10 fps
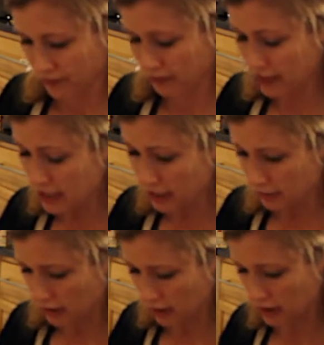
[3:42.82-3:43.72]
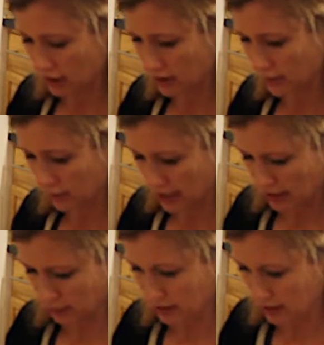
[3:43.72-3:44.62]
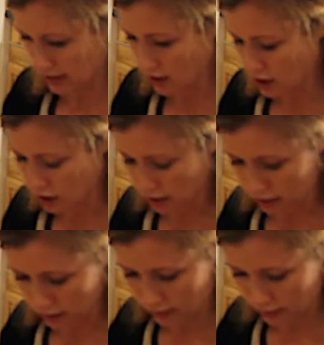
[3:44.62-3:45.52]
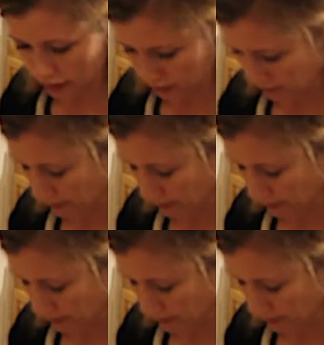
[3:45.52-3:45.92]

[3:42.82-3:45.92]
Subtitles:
Funny thing with this recipe, it's like all human